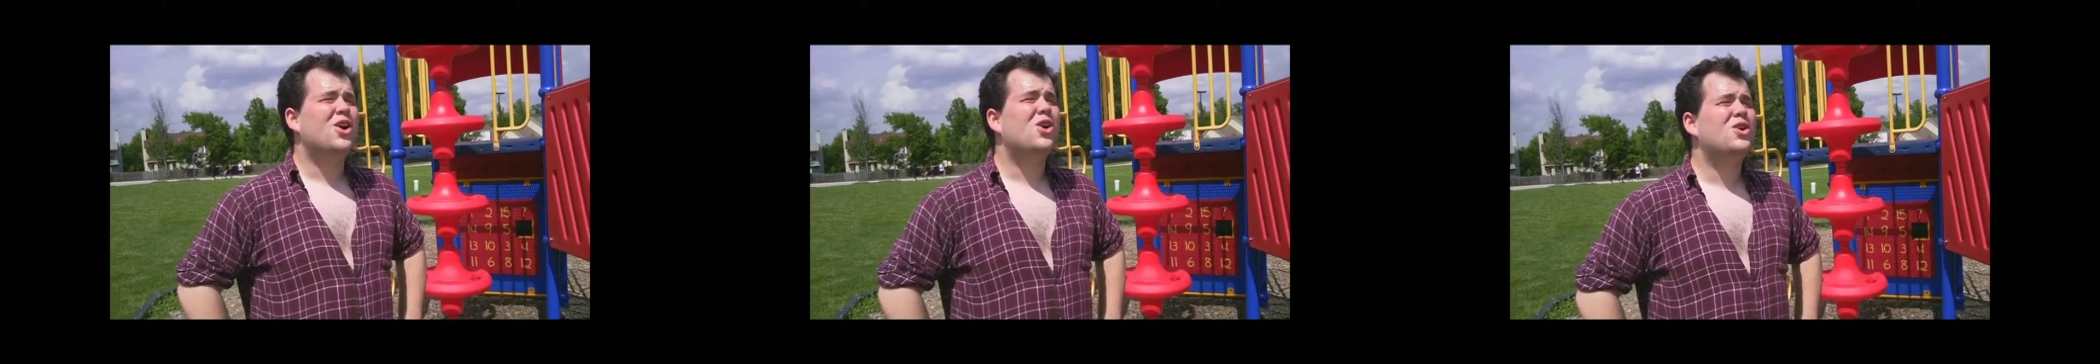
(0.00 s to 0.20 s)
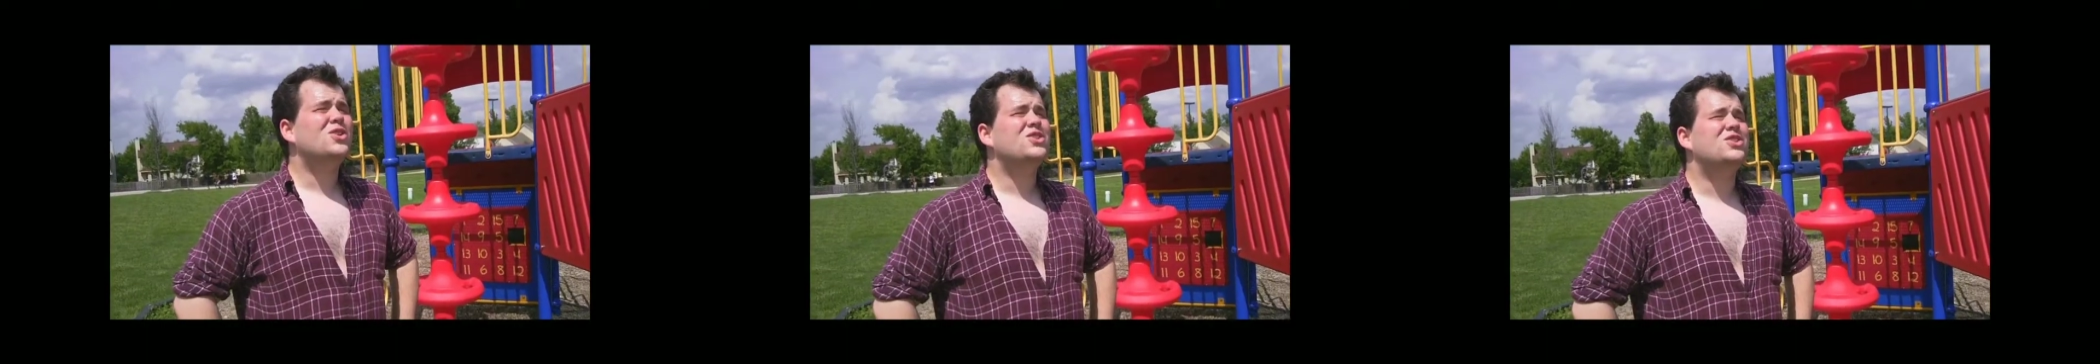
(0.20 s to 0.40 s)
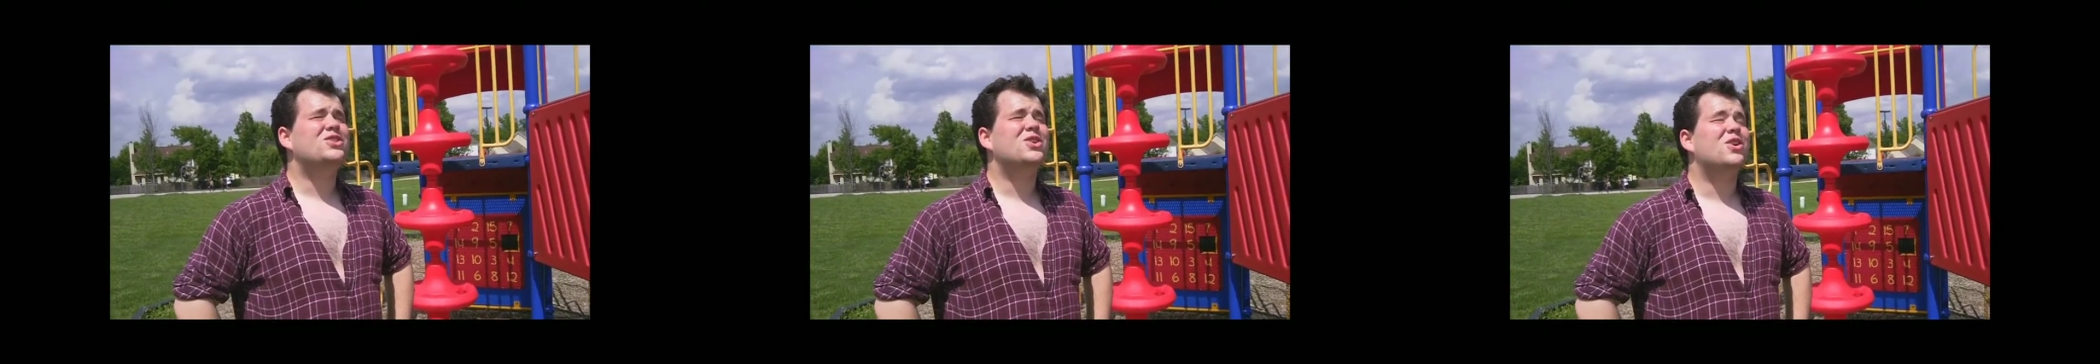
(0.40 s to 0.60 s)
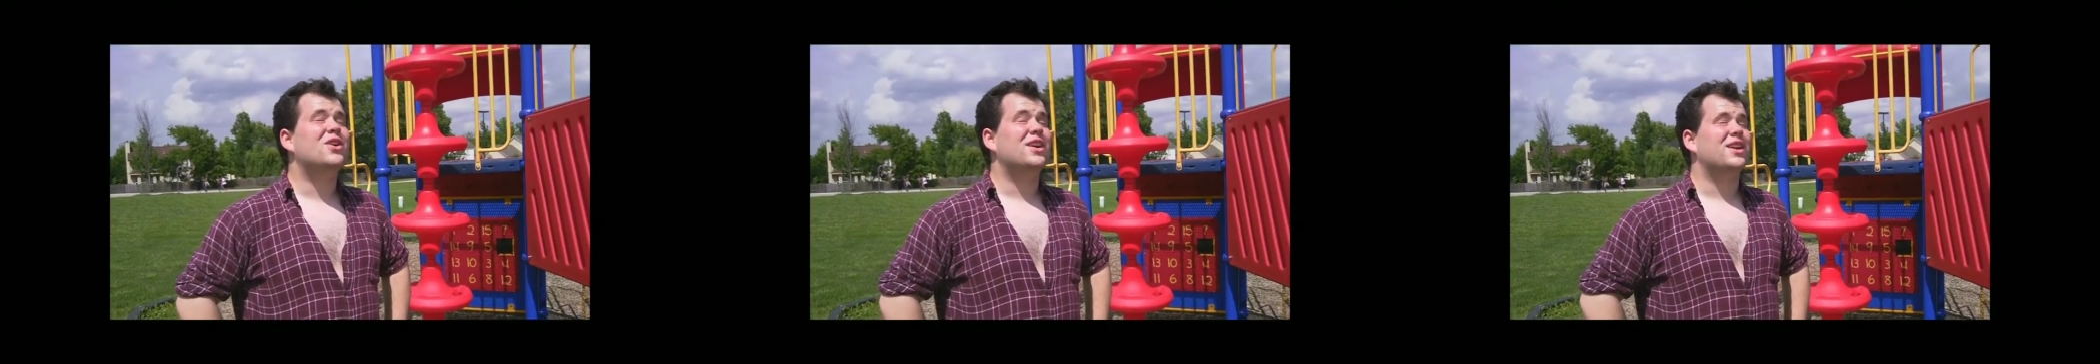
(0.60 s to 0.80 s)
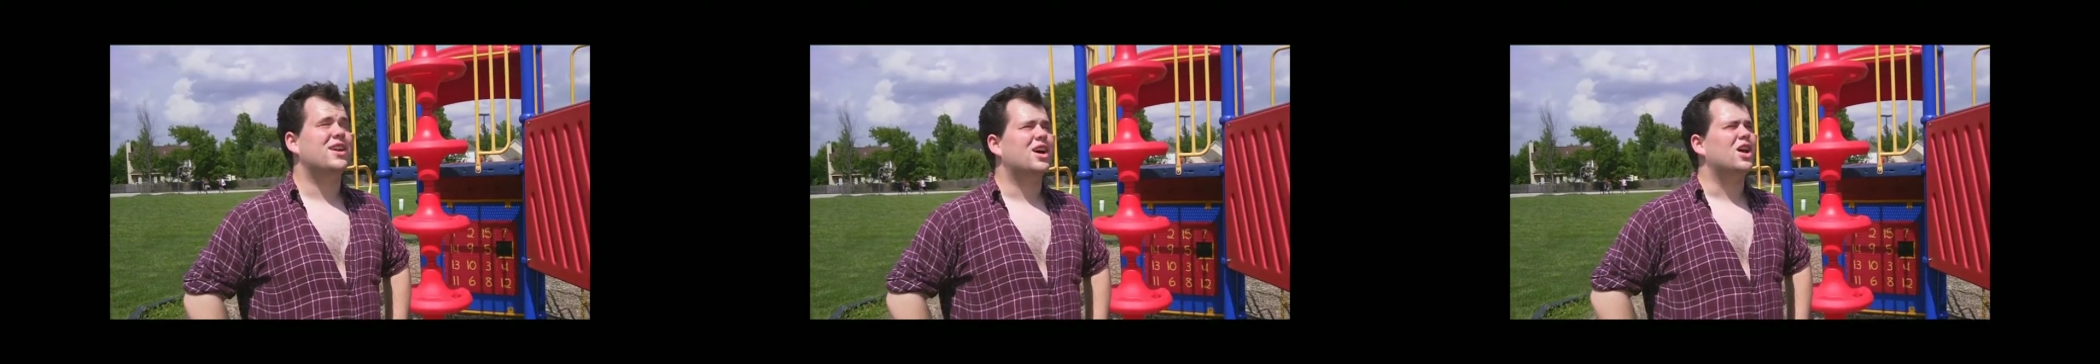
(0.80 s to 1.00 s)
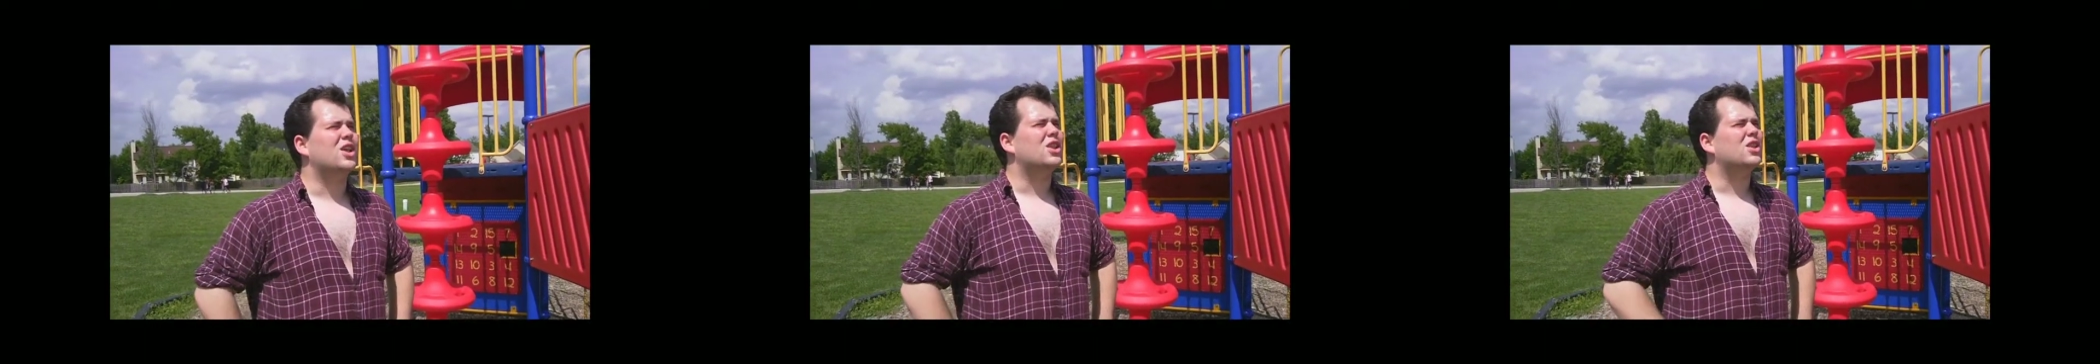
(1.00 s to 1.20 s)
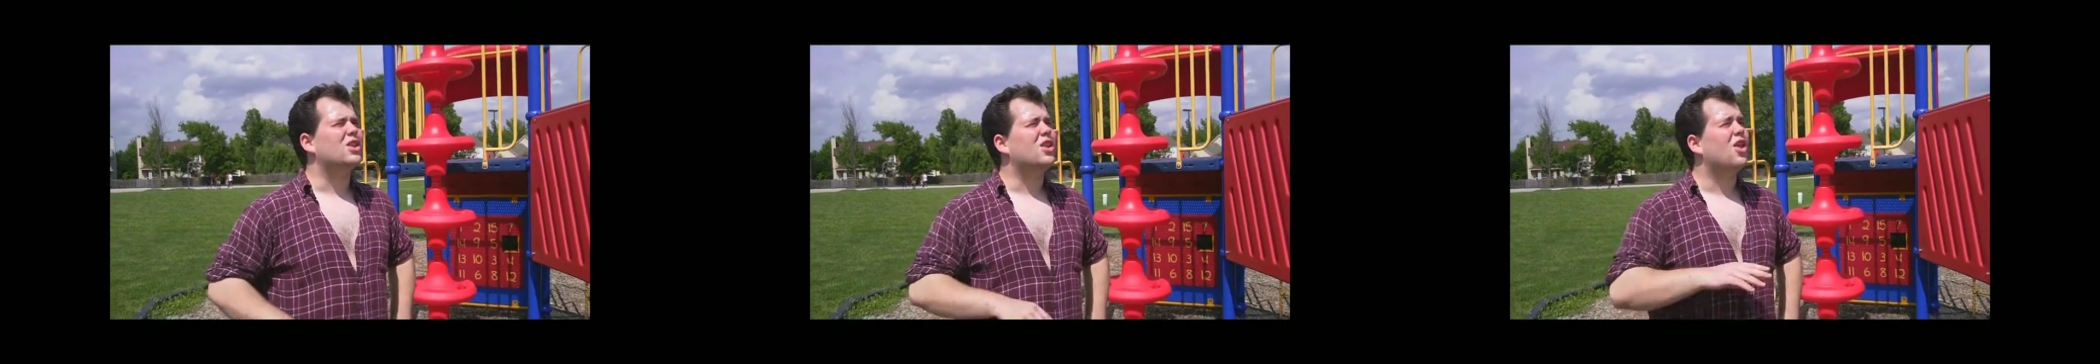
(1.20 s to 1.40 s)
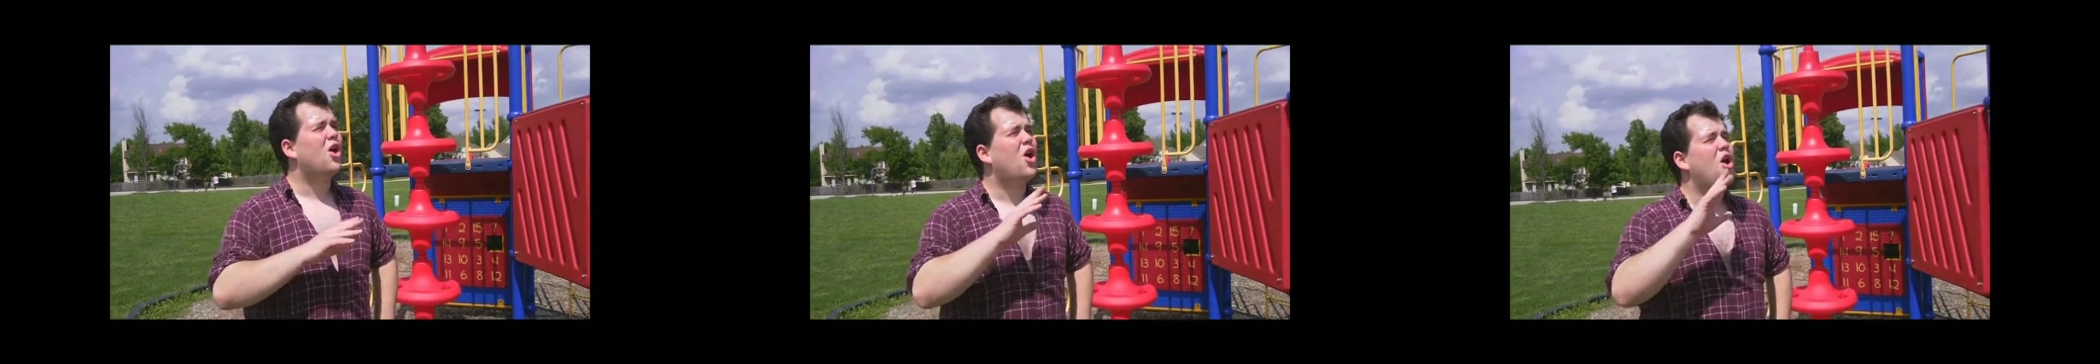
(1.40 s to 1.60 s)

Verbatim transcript: all started a